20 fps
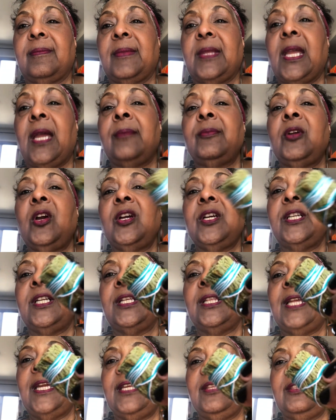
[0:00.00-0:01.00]
I'm not going to
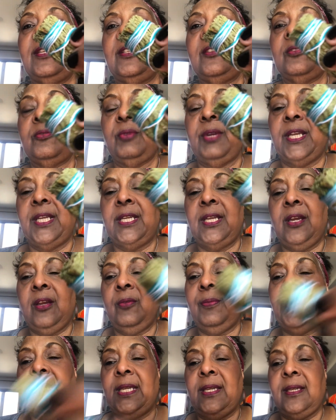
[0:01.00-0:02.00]
light this right now
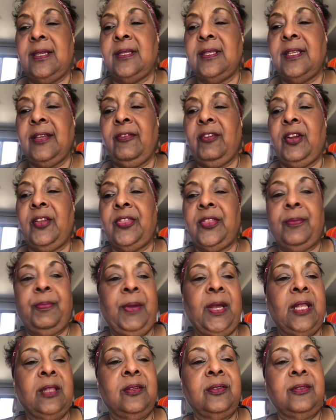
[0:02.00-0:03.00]
because I've got the
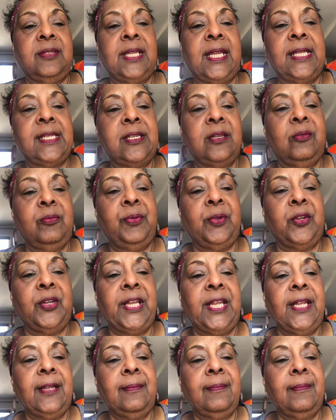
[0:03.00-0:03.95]
Palo Santo burning.